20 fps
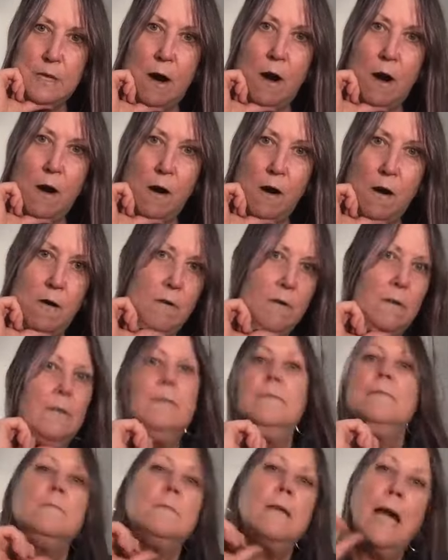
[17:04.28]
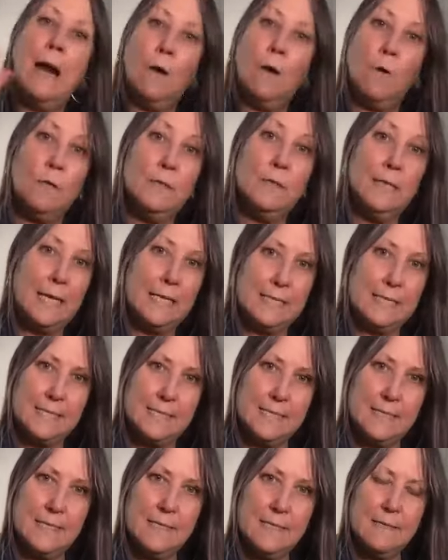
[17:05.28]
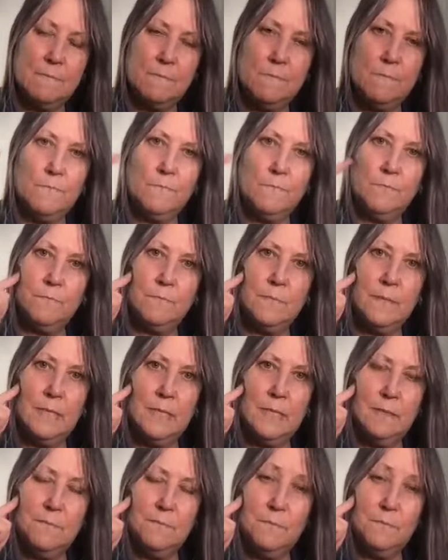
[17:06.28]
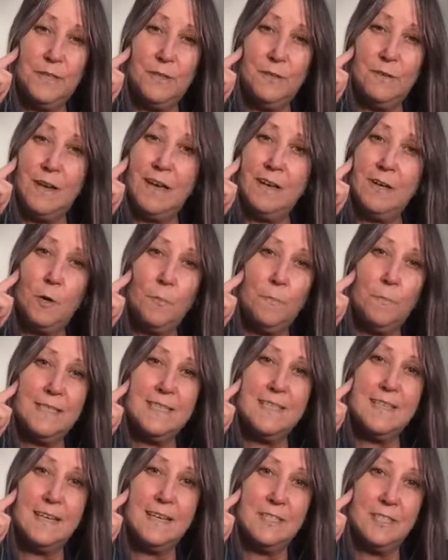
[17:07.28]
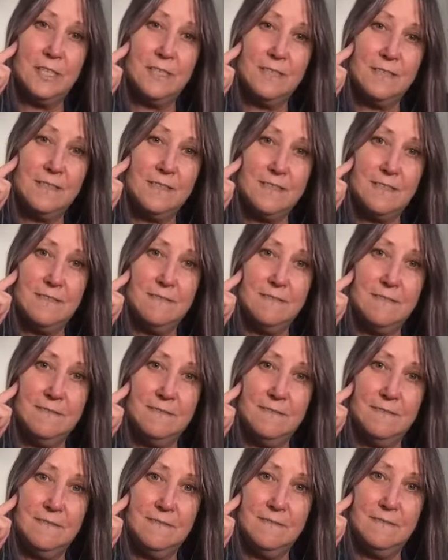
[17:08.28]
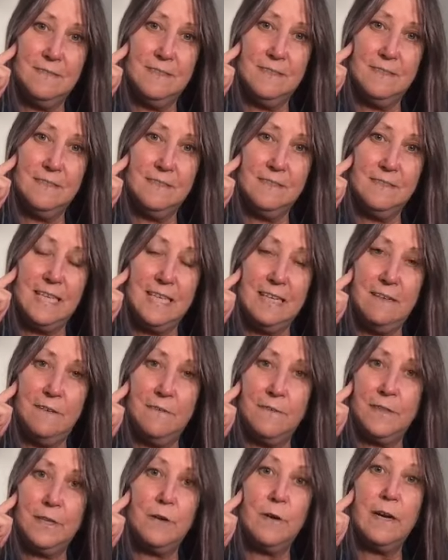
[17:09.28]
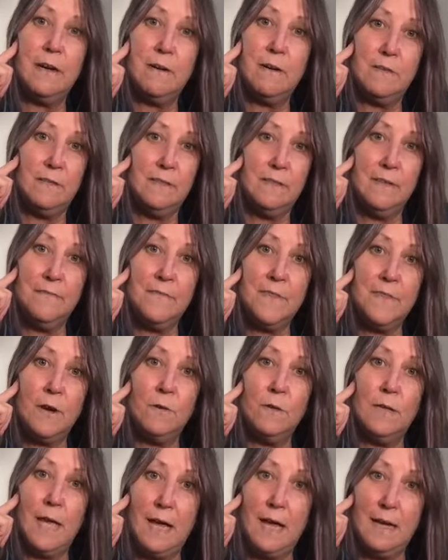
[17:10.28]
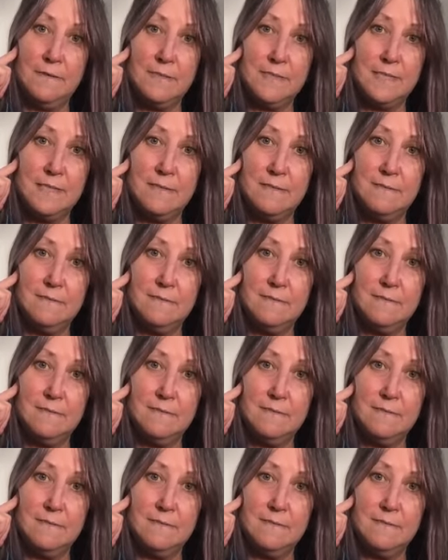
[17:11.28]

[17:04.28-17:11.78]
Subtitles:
are our legacy, but they're not our possessions. They're here to live their lives.